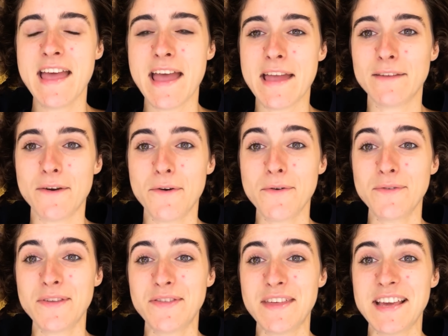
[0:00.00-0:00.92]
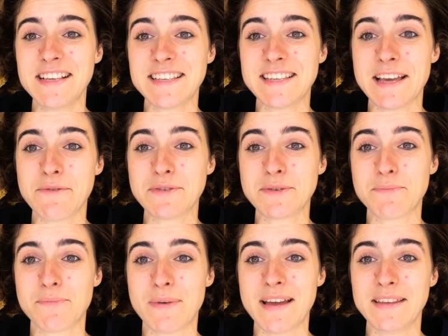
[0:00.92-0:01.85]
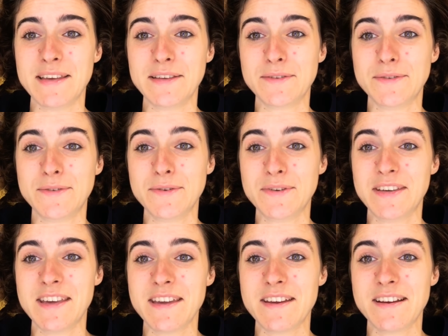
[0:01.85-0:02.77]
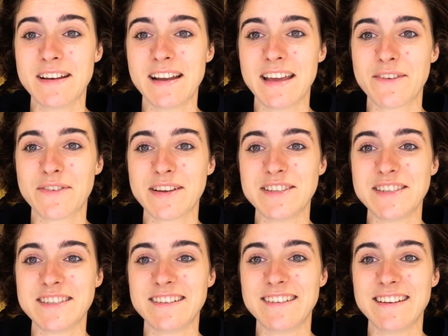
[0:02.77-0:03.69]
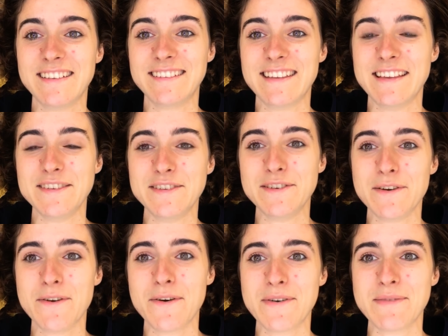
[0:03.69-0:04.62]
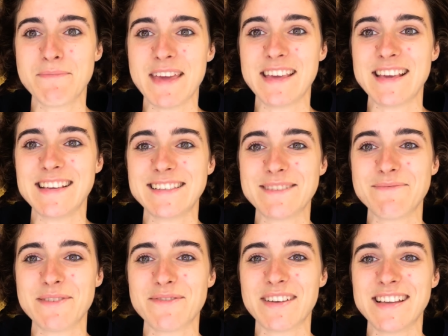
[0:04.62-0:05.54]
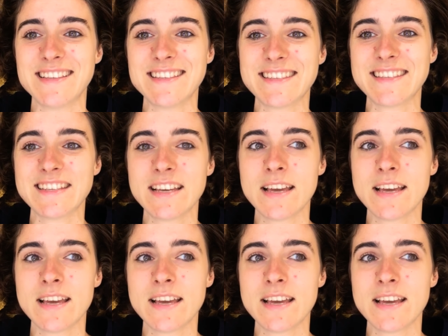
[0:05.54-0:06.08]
And all the things that I was planning to do here, like registering an NGO and making some events,